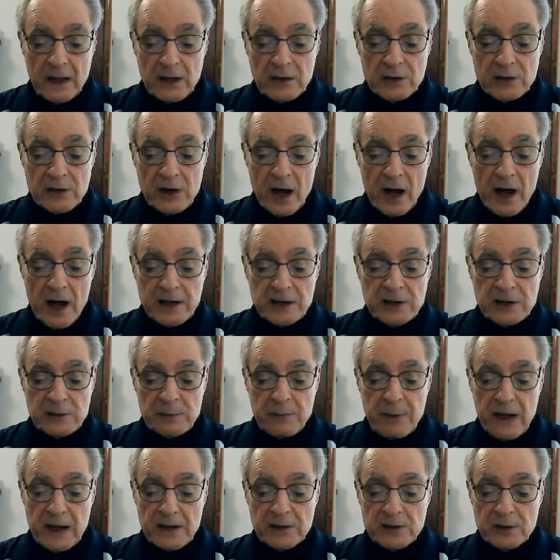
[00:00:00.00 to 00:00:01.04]
John
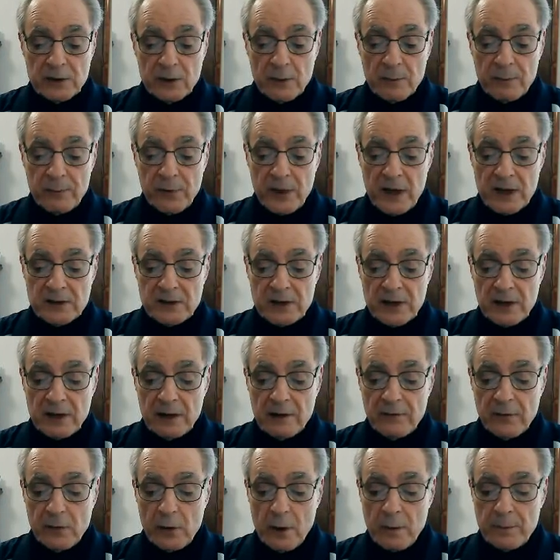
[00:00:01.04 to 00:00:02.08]
Spencer, president
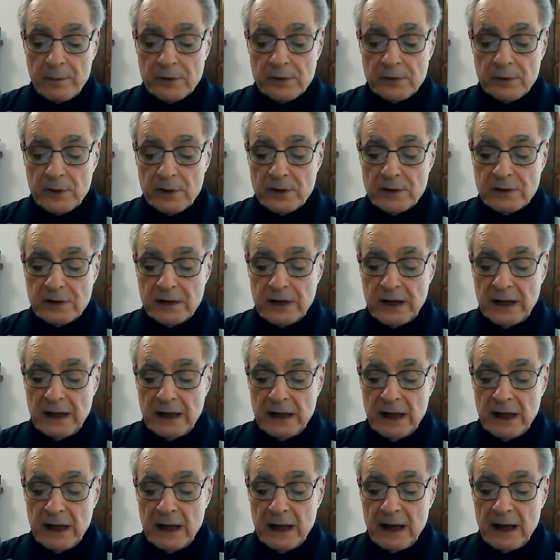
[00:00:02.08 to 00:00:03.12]
of Corpus Christi
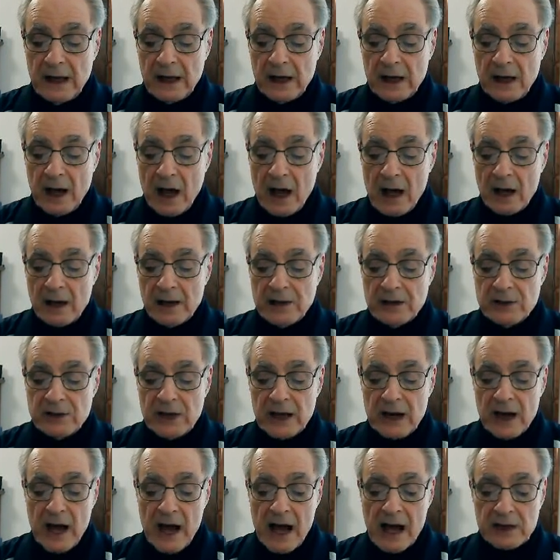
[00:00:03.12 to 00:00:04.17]
College
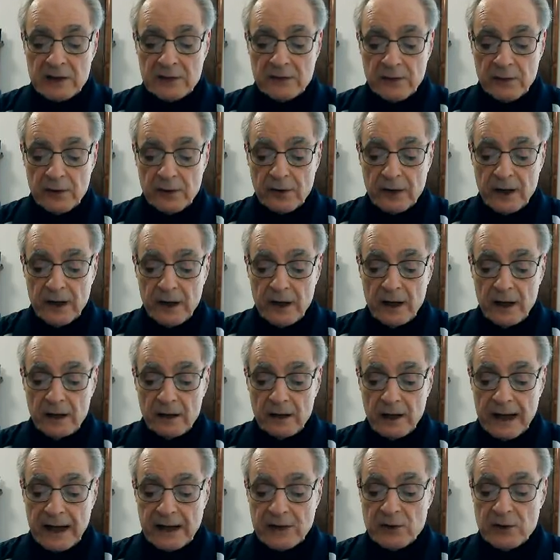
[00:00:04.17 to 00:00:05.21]
at Oxford,
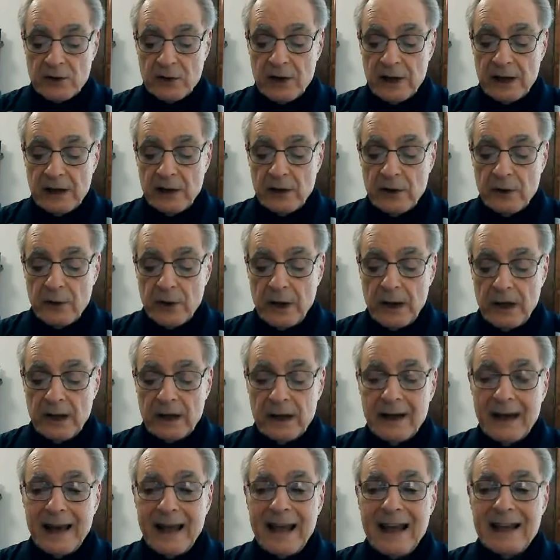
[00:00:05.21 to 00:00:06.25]
lectured in Greek
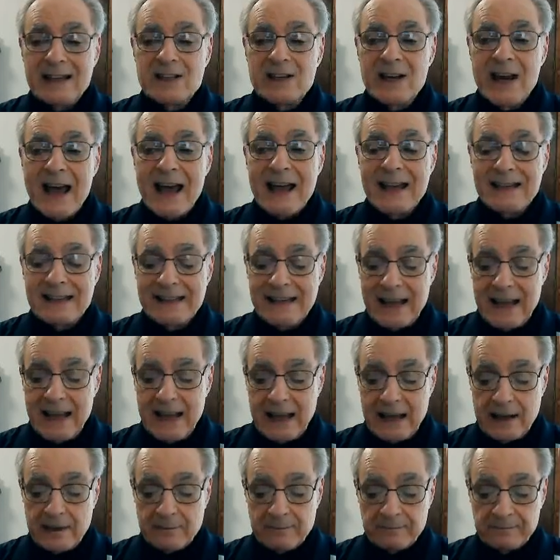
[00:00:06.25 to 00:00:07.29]
at age
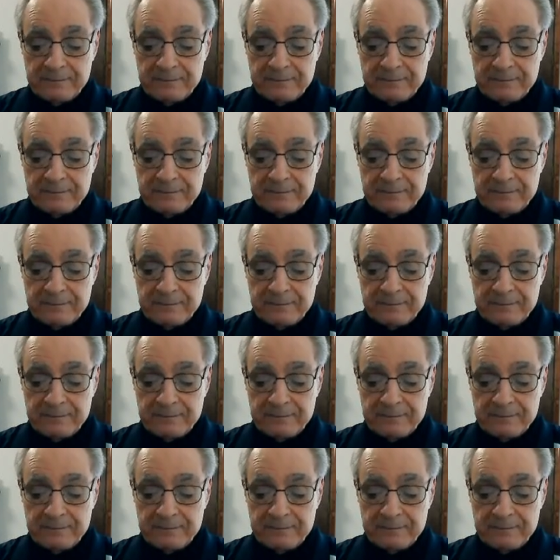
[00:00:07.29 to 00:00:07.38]
19.